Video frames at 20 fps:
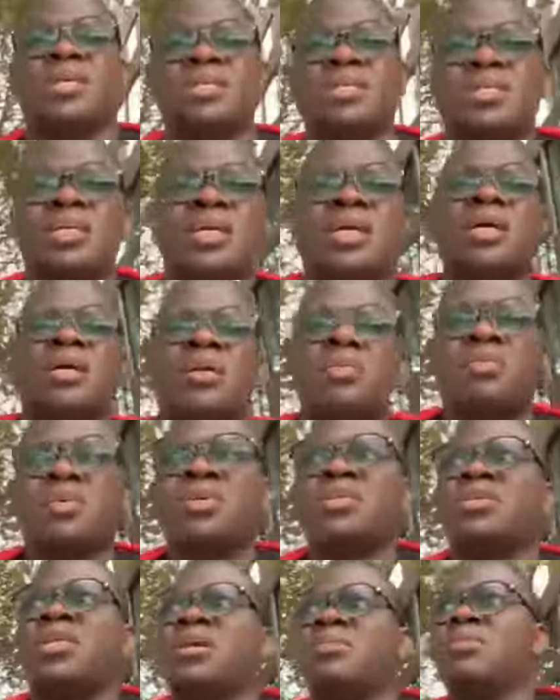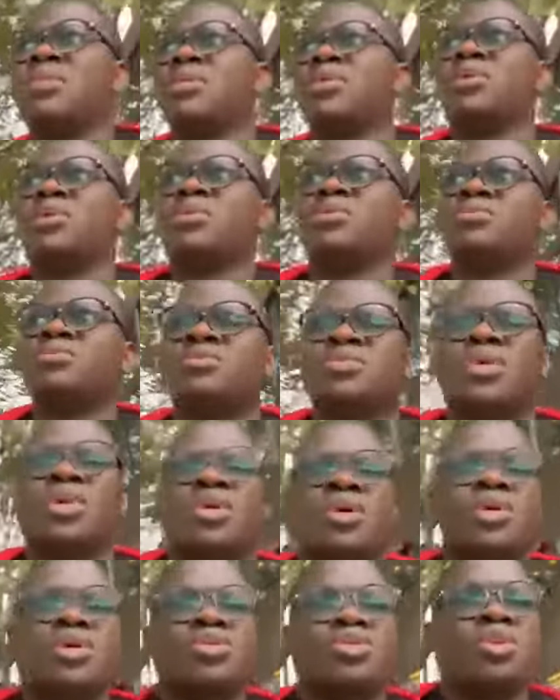on how to own a mini
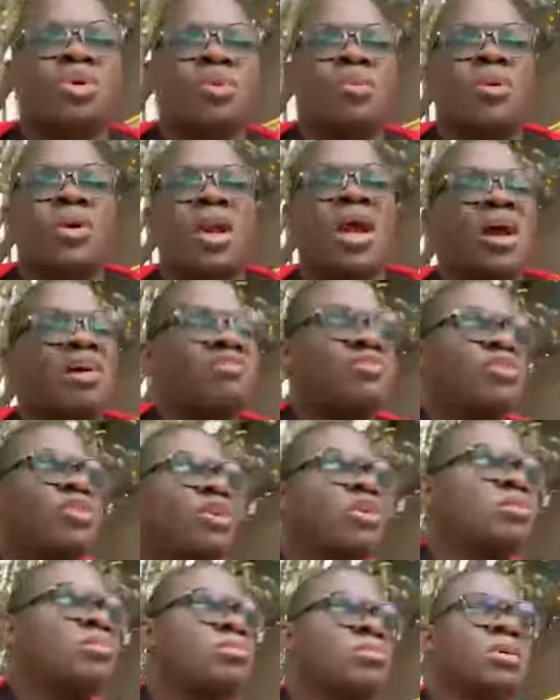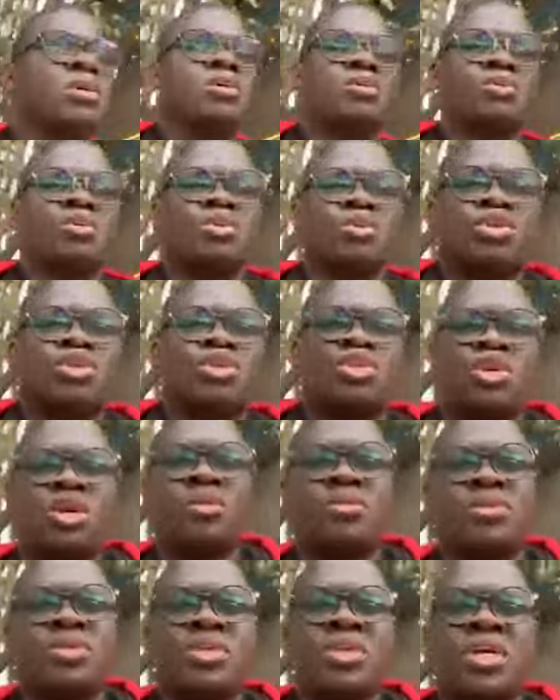estate, please let me know.
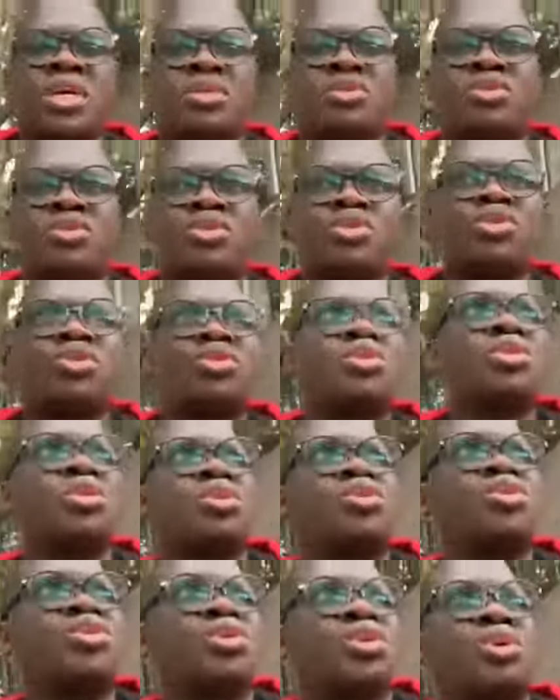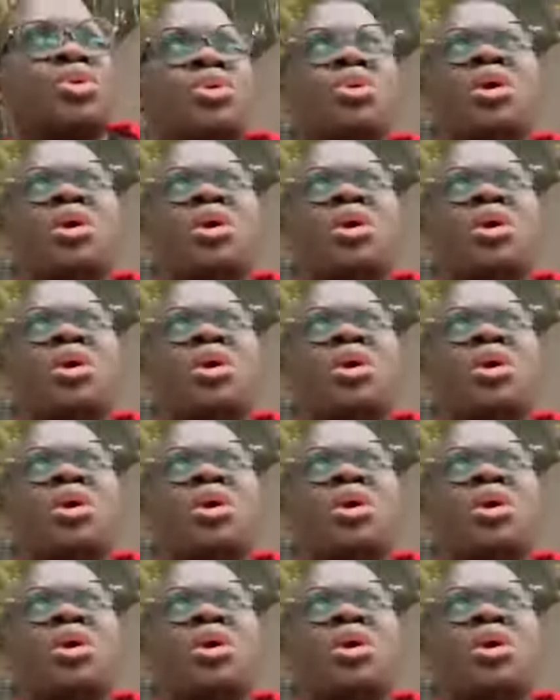So, but I've done a good